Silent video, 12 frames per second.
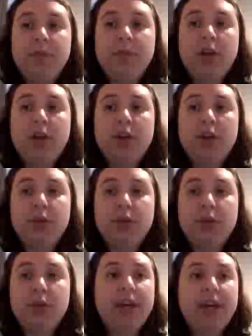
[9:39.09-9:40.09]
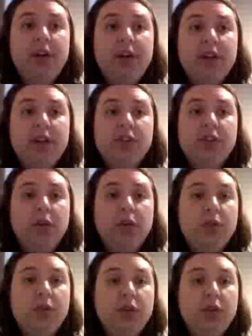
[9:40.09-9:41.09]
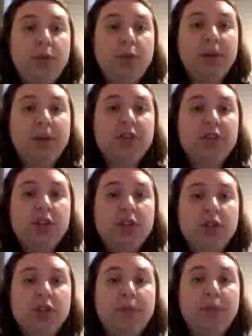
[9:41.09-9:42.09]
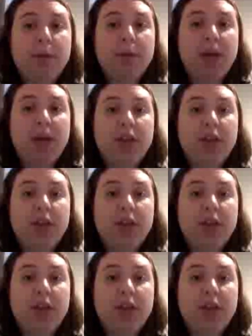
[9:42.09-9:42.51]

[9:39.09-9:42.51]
The three Carrionites allude to the Weird Sisters from Macbeth,